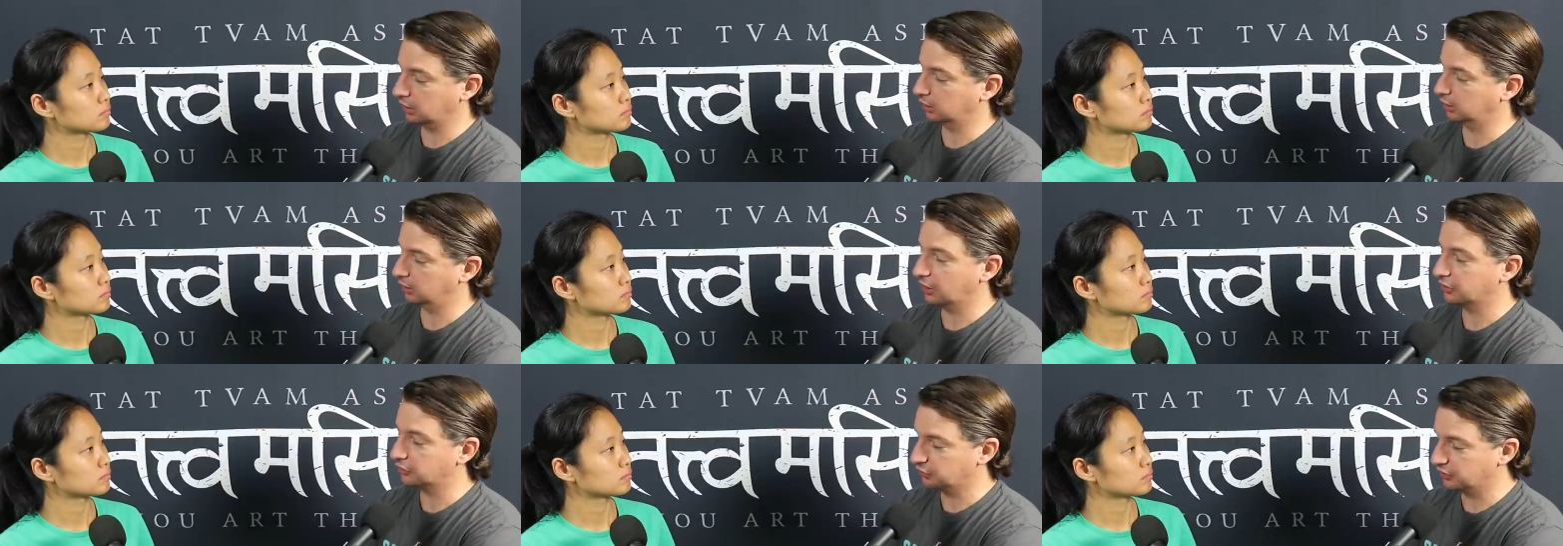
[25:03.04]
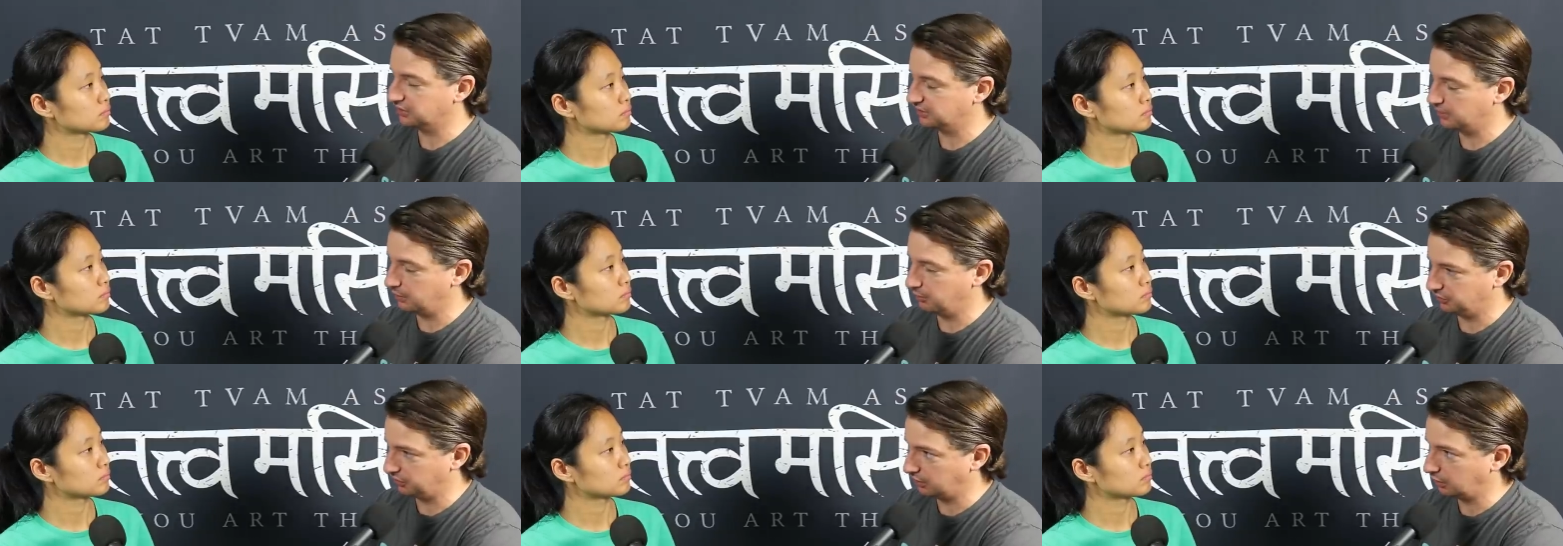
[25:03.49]

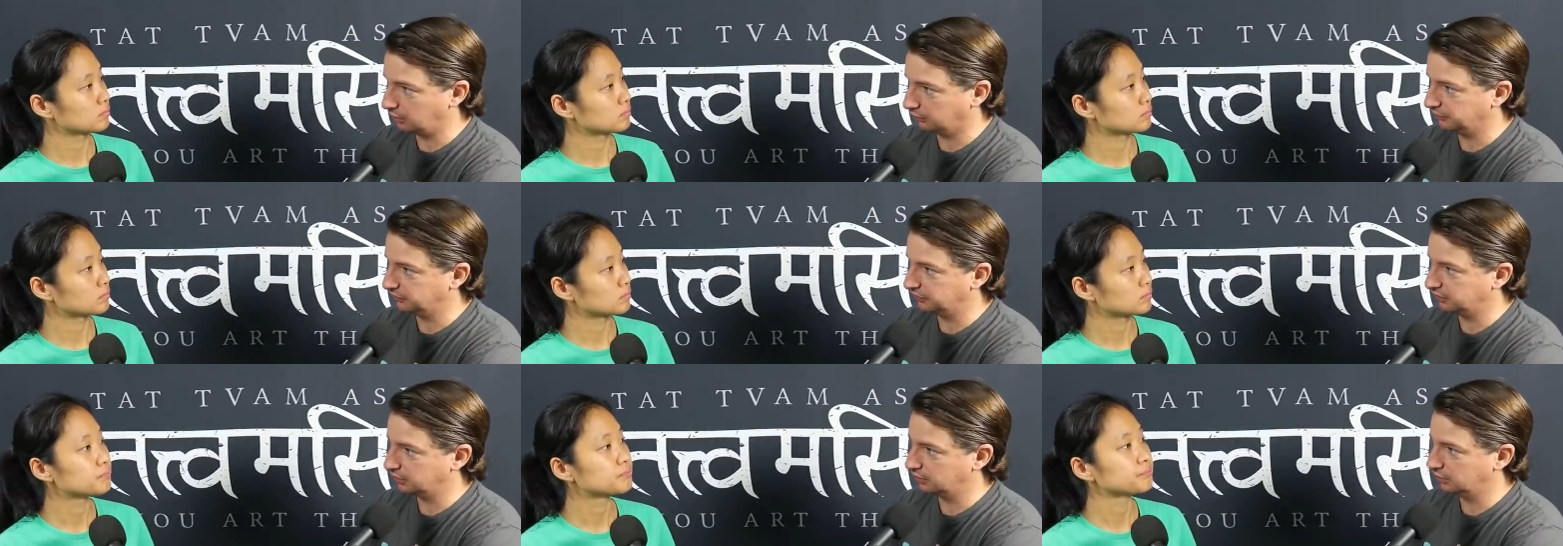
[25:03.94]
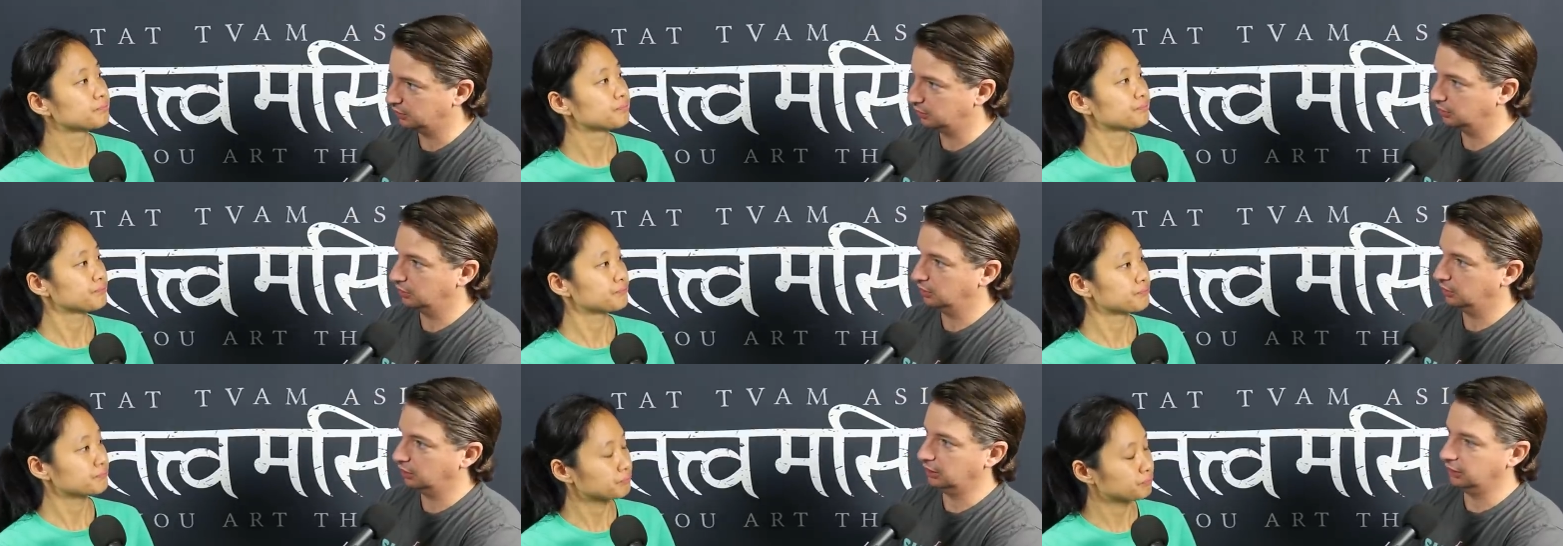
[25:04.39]
Speaker 1: countries themselves.
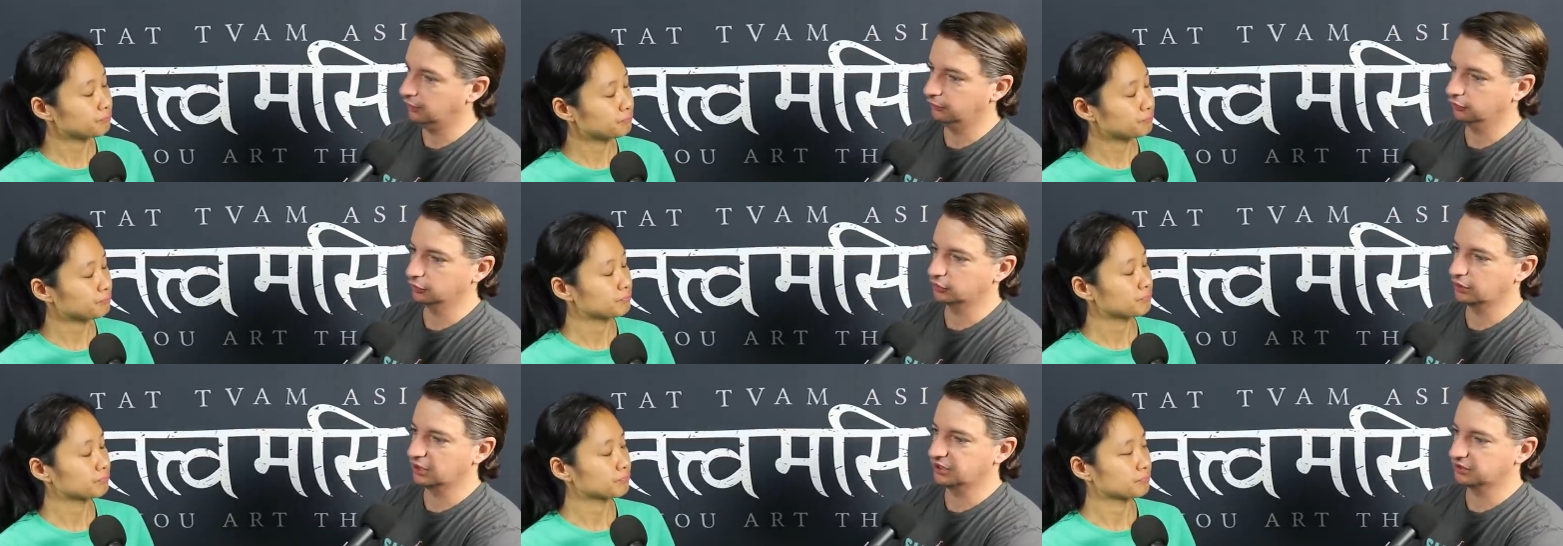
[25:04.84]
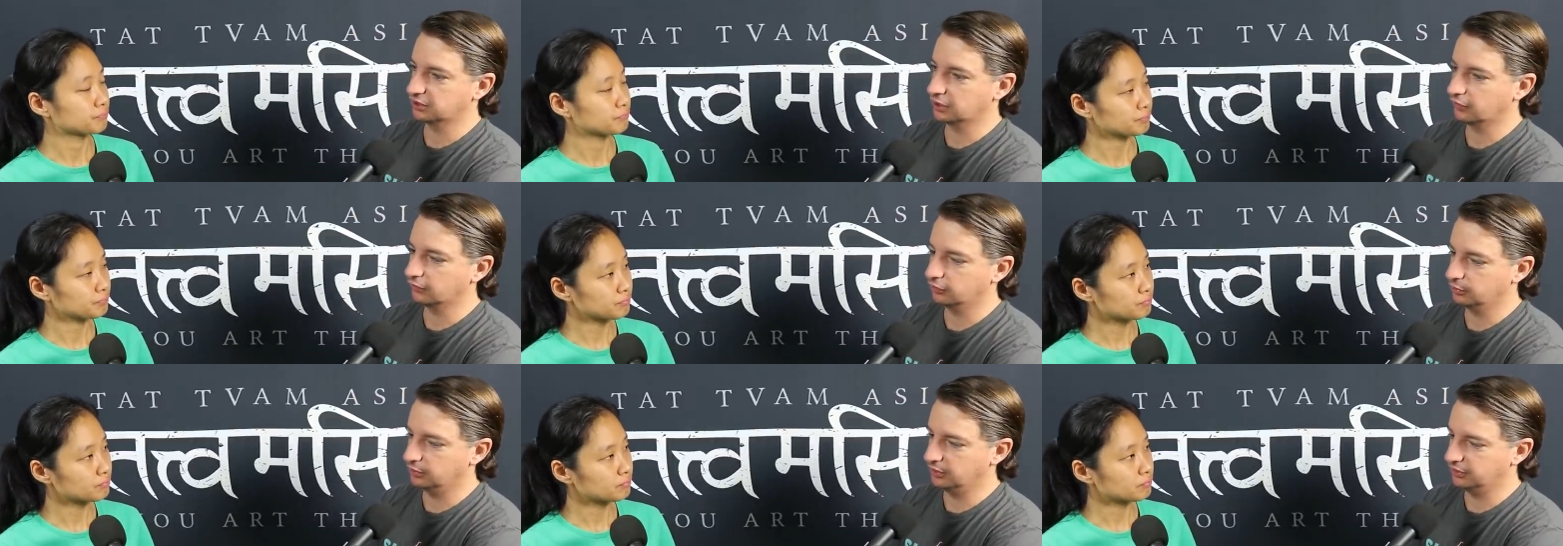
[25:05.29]
It infiltrates
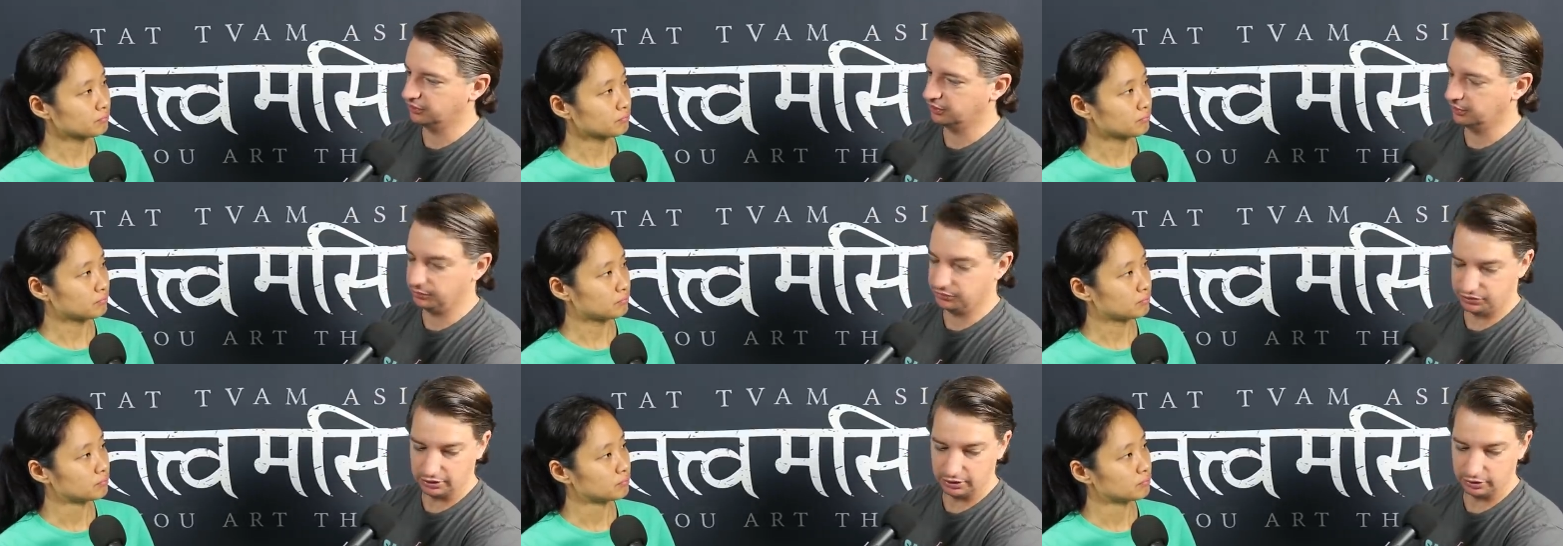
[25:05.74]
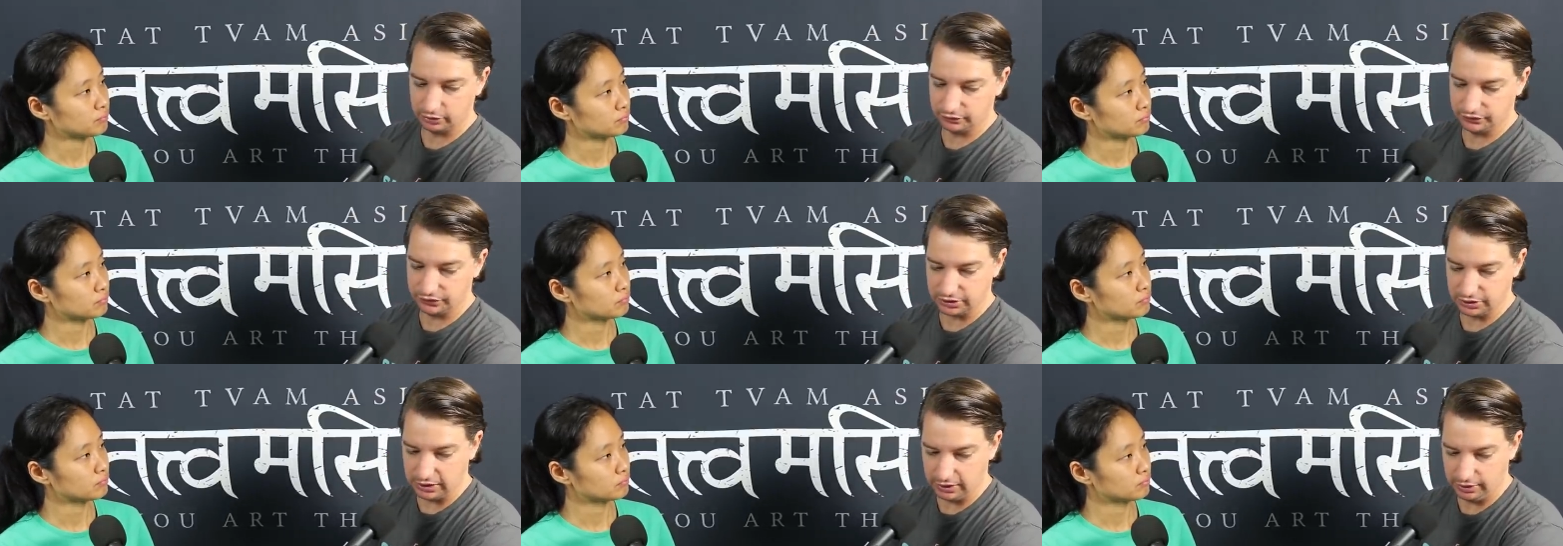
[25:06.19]
governments
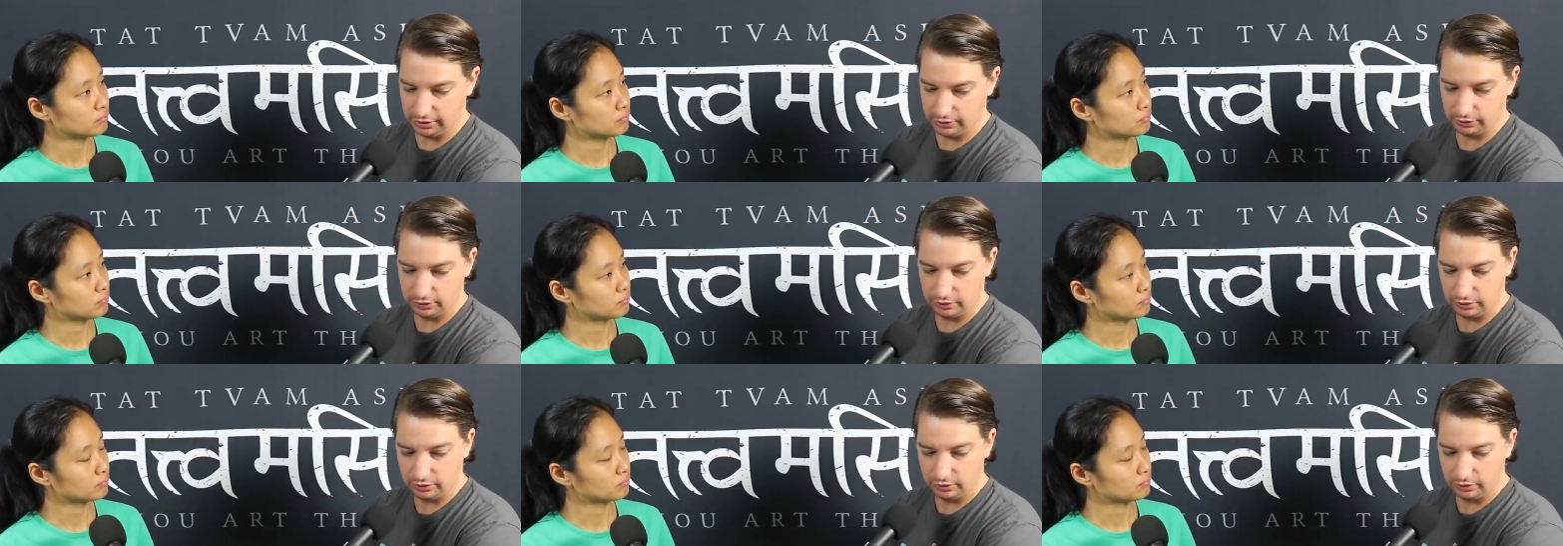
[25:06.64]
themselves. And